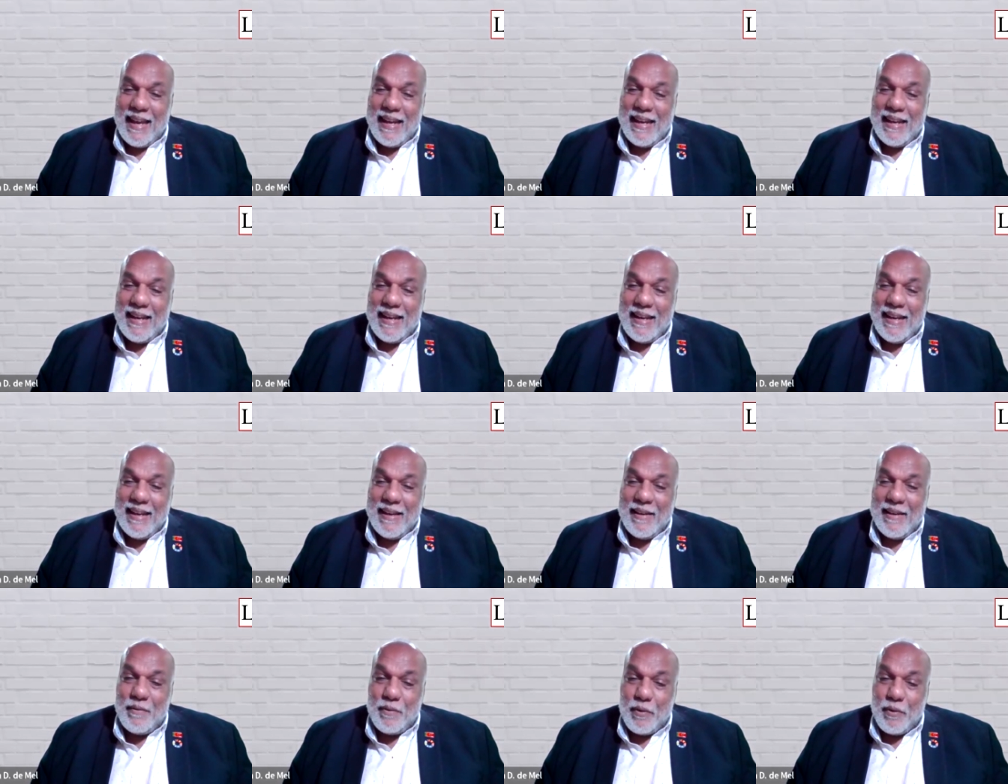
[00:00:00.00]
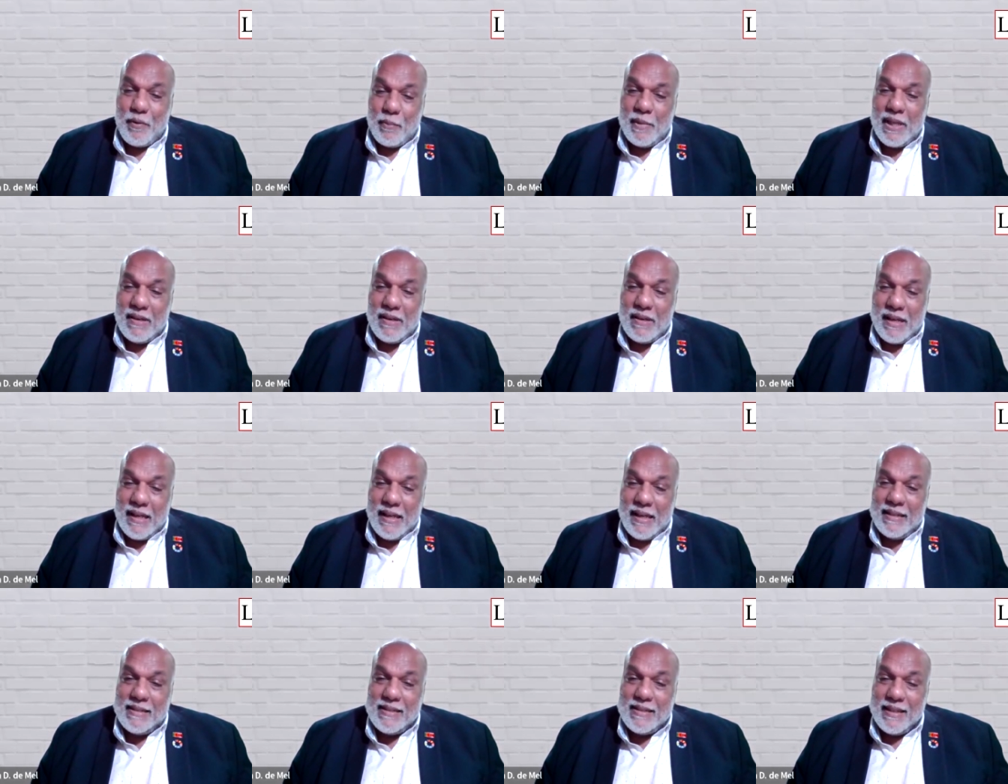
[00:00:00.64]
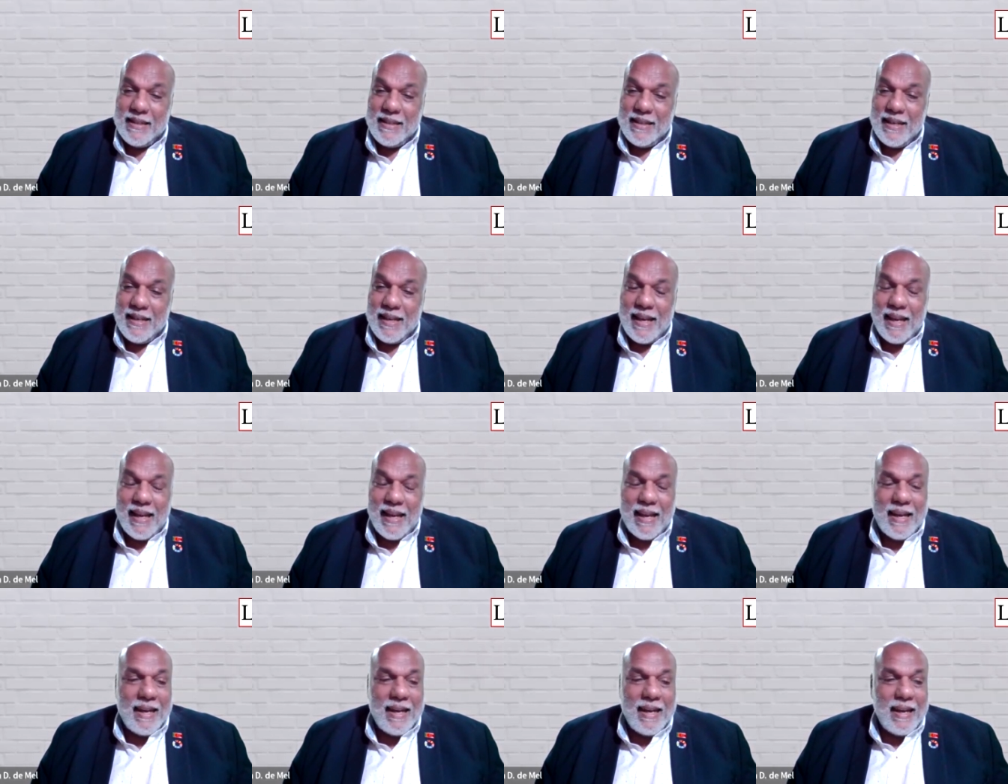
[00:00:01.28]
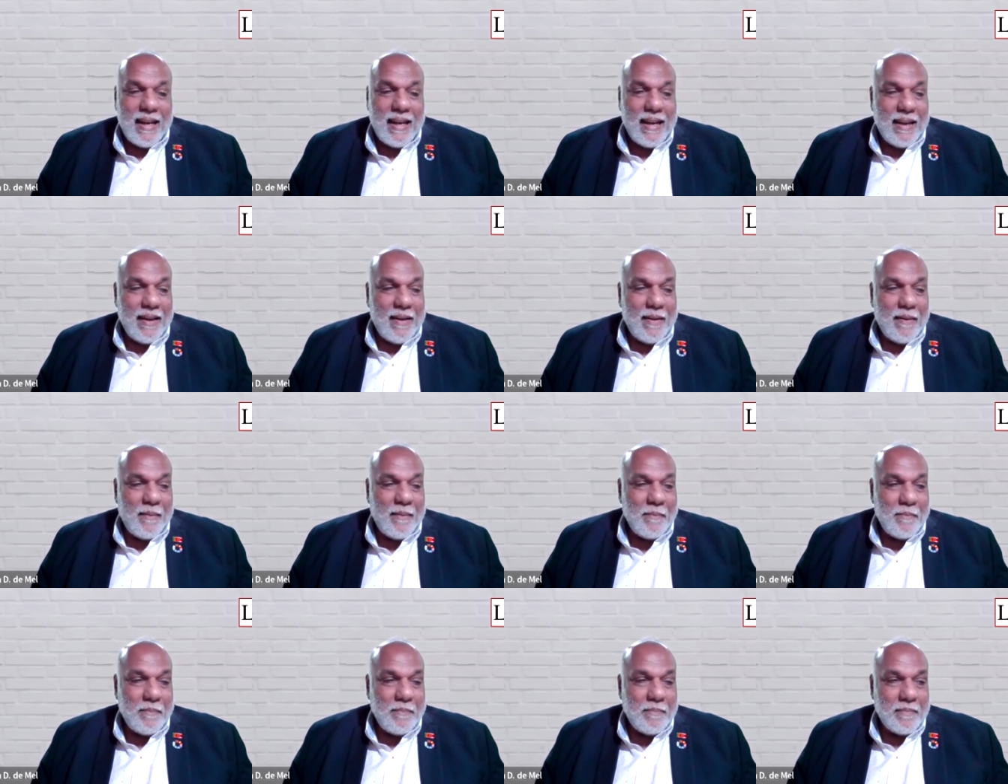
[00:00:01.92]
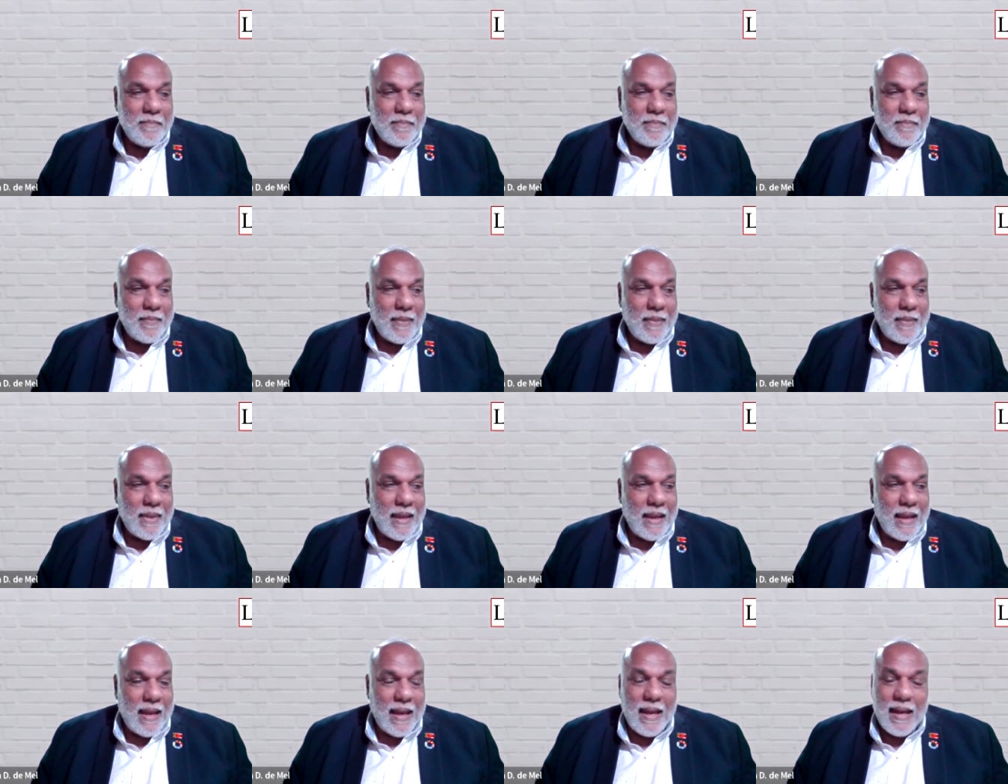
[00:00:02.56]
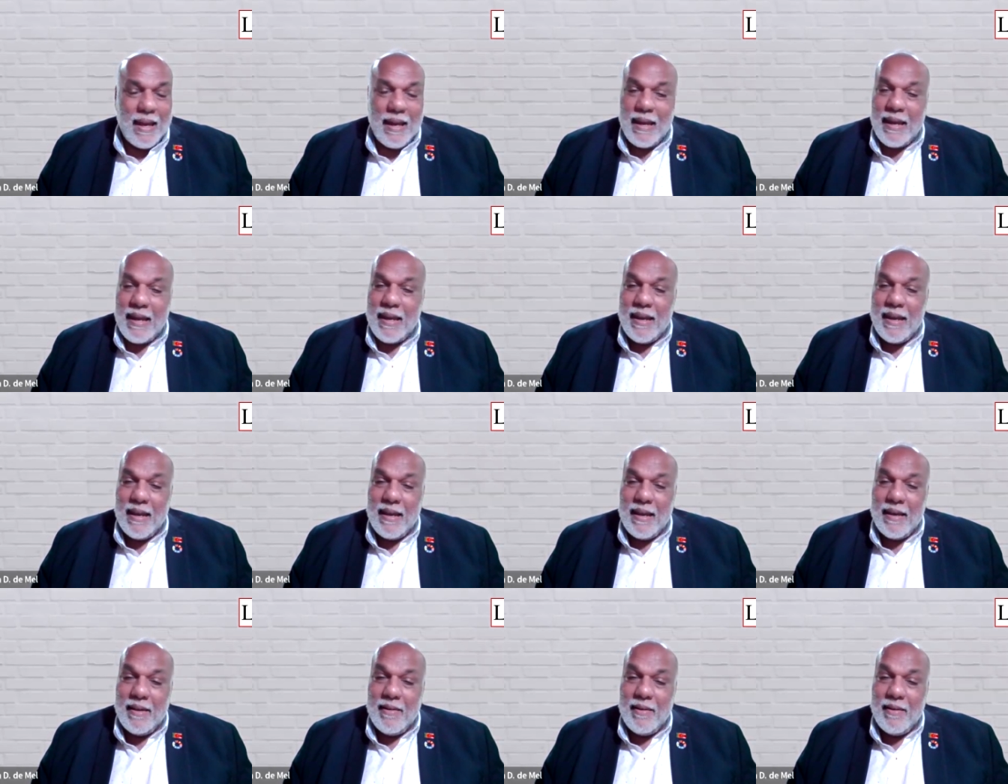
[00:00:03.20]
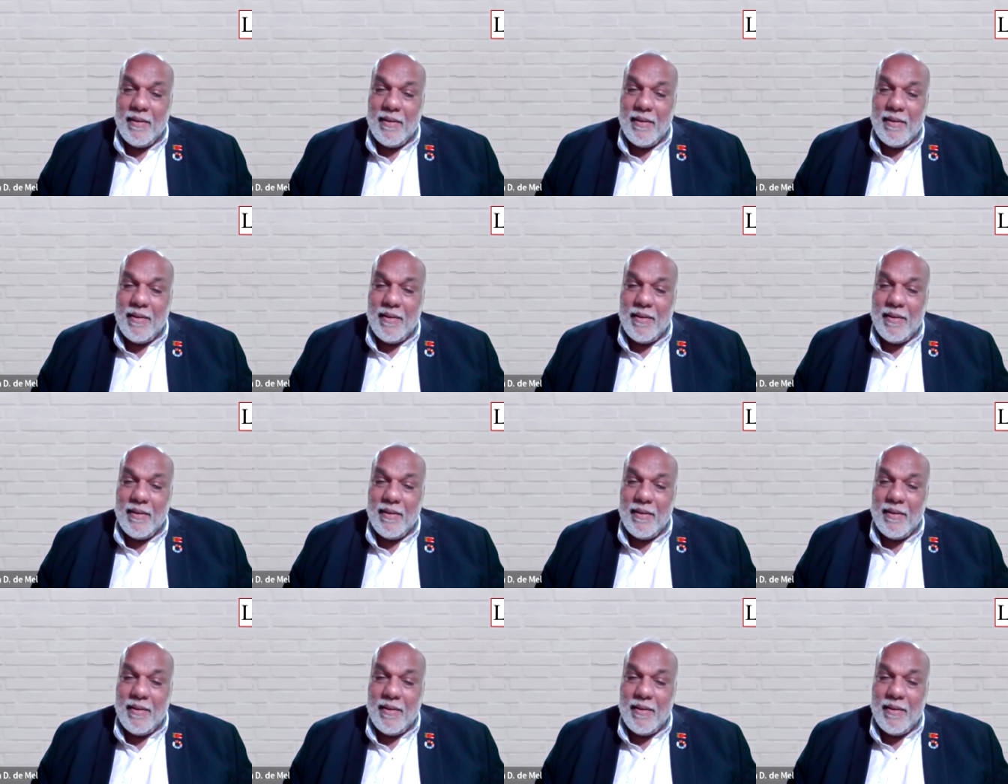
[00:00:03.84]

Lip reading: and from the region. And